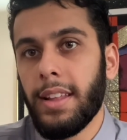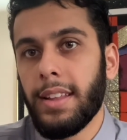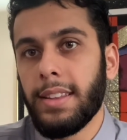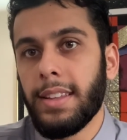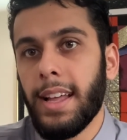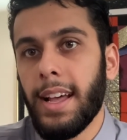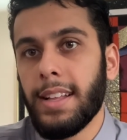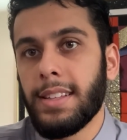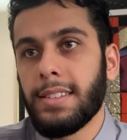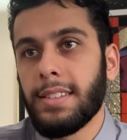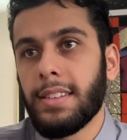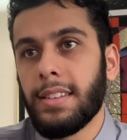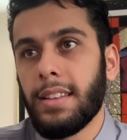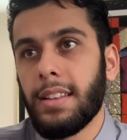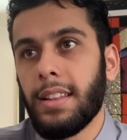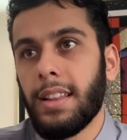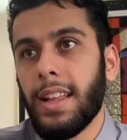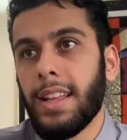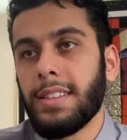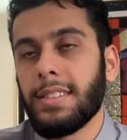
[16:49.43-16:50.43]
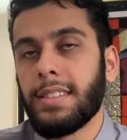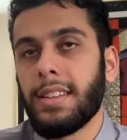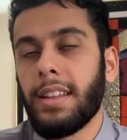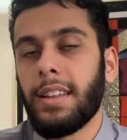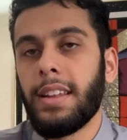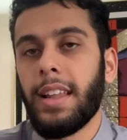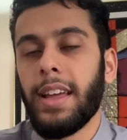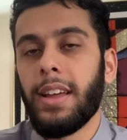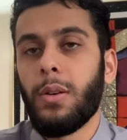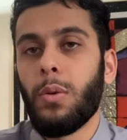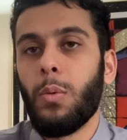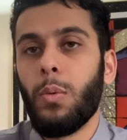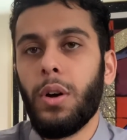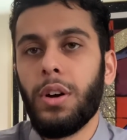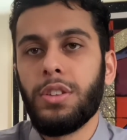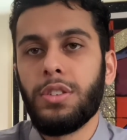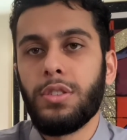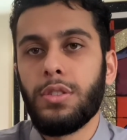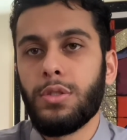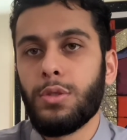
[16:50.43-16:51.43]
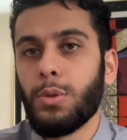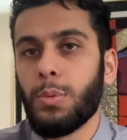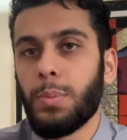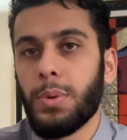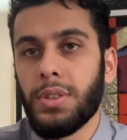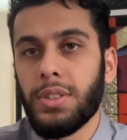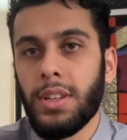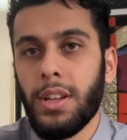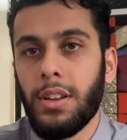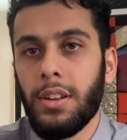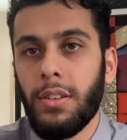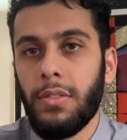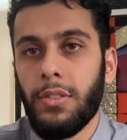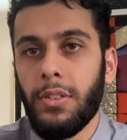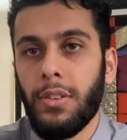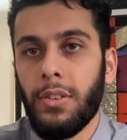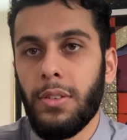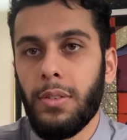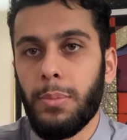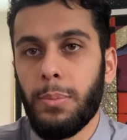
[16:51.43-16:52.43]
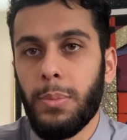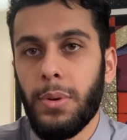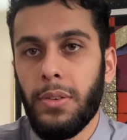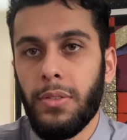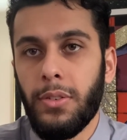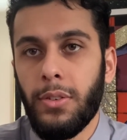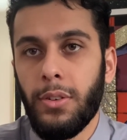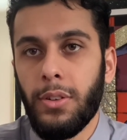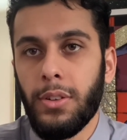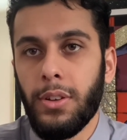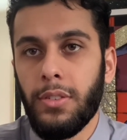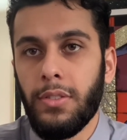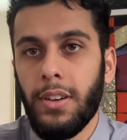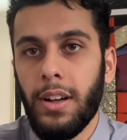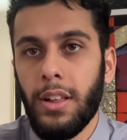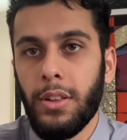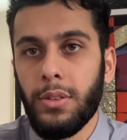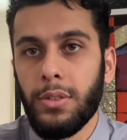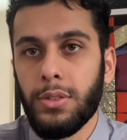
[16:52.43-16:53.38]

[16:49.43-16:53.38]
That's less than like 1 to 2% of your portfolio value.